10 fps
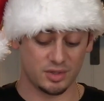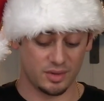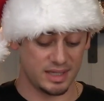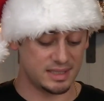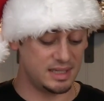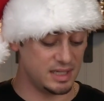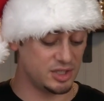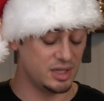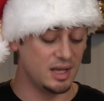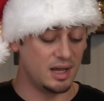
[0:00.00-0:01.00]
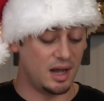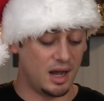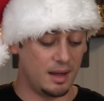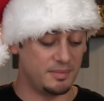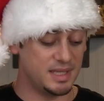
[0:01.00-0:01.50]
so this dish,
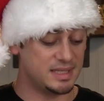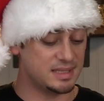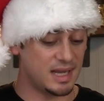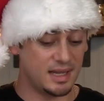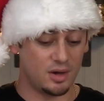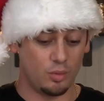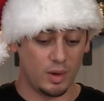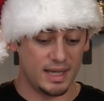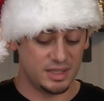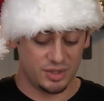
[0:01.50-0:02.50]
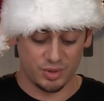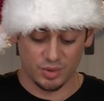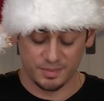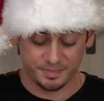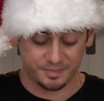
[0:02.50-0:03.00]
um, this is like a way
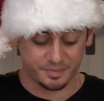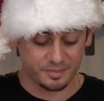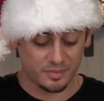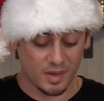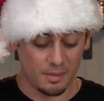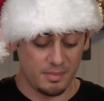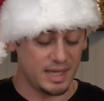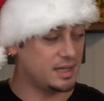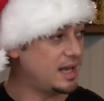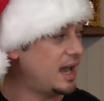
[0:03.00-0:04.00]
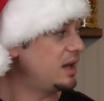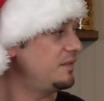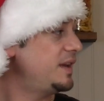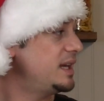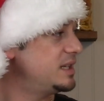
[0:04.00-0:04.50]
to make an
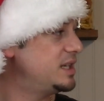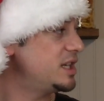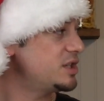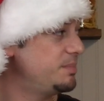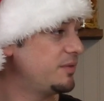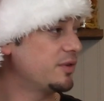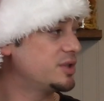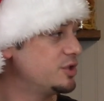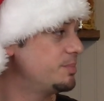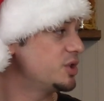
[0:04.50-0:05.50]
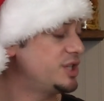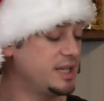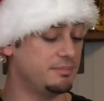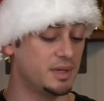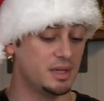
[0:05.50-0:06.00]
elevated dish, but for super cheap.